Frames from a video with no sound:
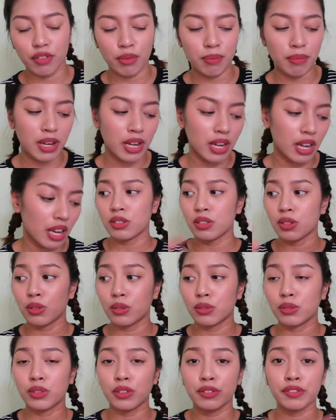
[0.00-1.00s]
for me.
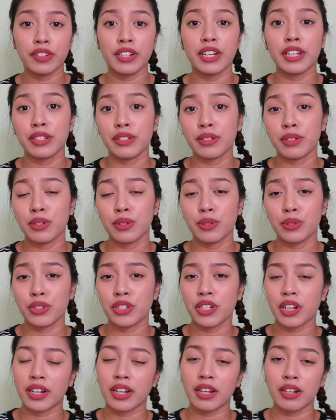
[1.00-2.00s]
So don't forget to
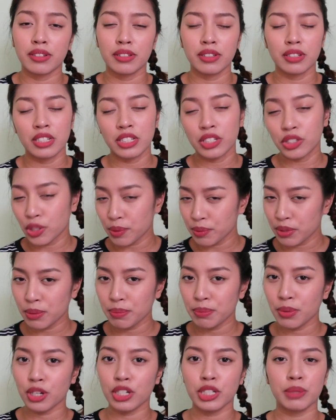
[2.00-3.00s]
check out the
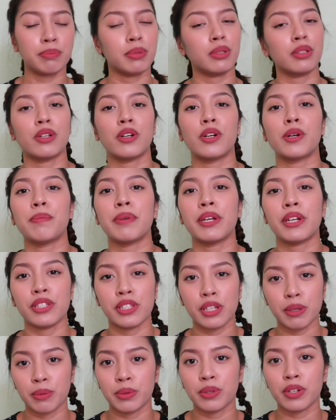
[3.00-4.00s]
description box below,
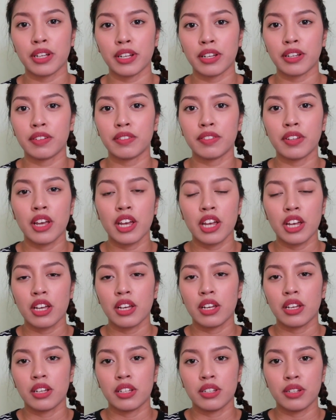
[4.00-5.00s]
because I will have,
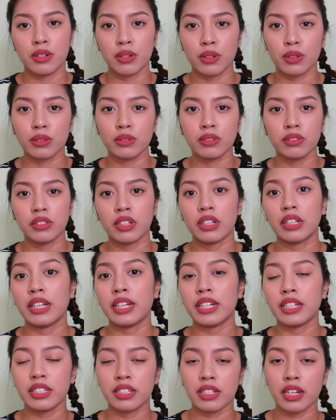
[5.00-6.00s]
you know, the
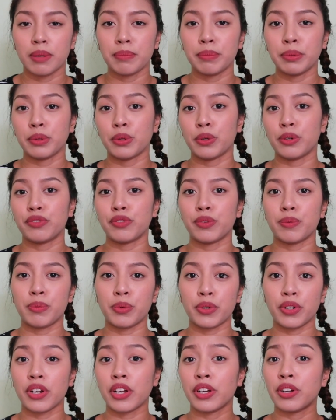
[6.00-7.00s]
links down below
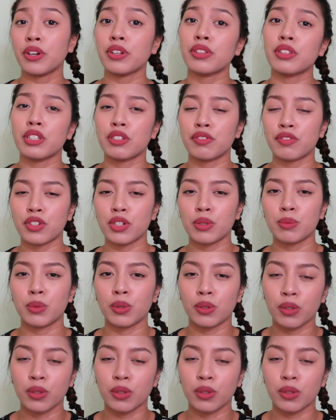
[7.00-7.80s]
from where I got this from.